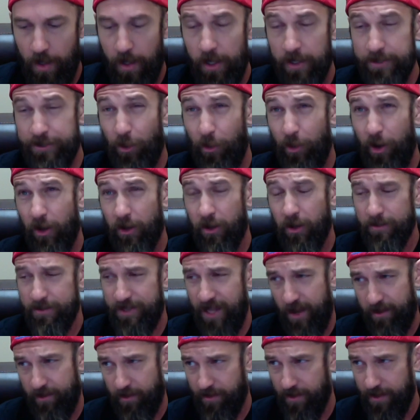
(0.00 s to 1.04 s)
So it all comes
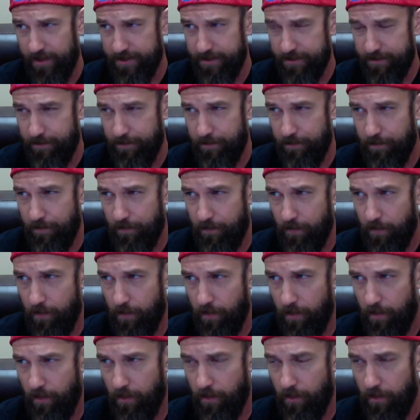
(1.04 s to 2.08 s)
down to this
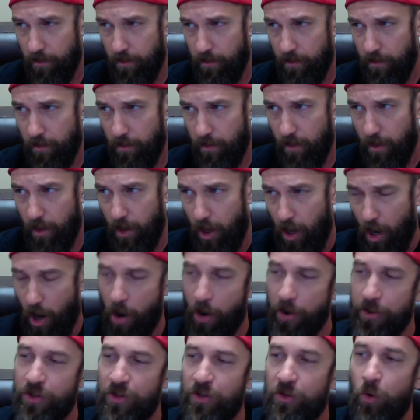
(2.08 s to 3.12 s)

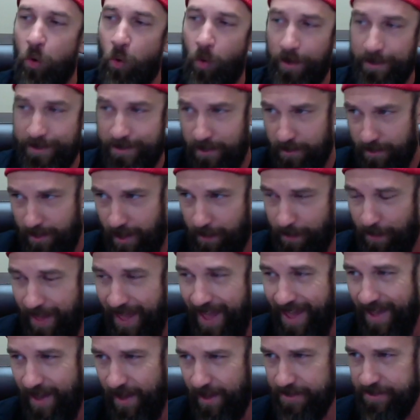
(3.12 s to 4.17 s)
are you going to let the
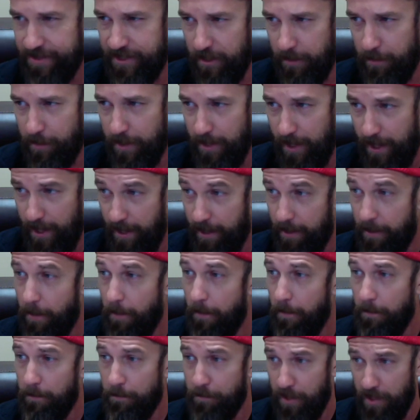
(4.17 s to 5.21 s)
AICPA
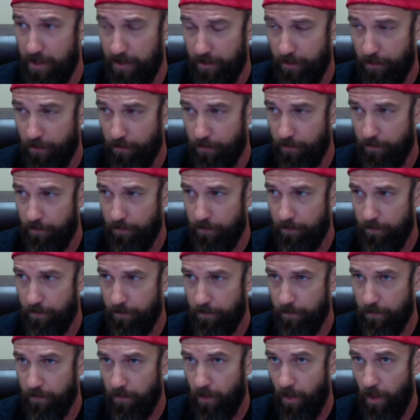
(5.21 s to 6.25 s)
beat you?
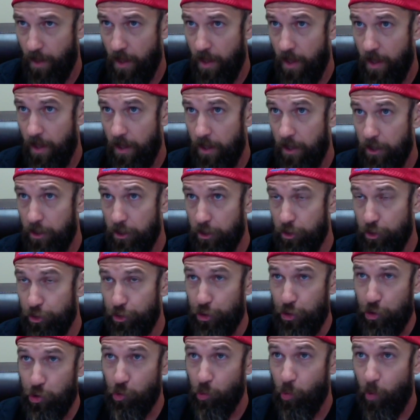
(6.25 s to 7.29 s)
Do
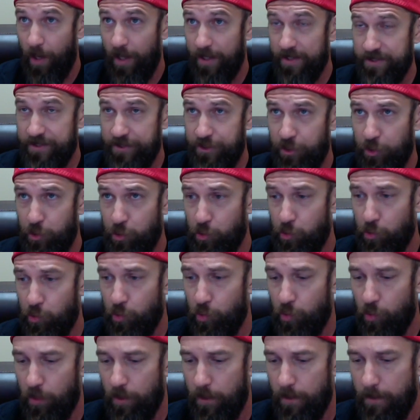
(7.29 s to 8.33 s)
you want
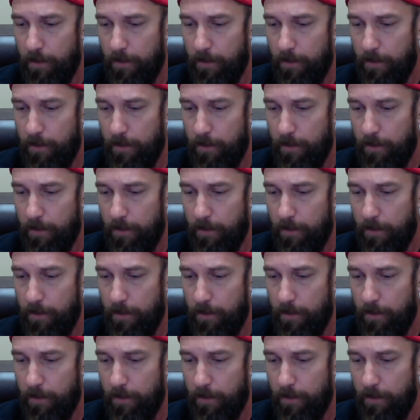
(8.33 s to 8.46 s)
to